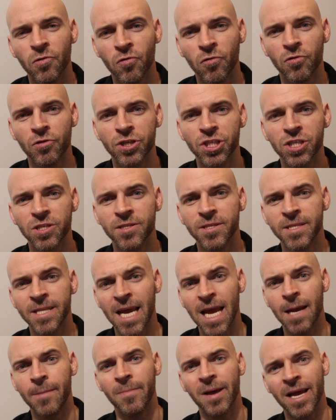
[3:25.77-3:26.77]
orange
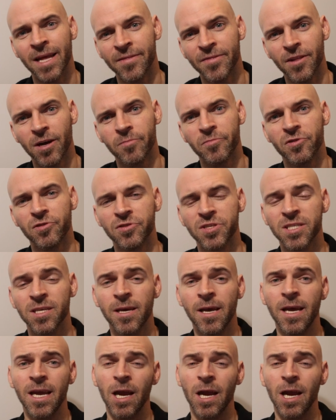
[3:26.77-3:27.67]
name and numbers,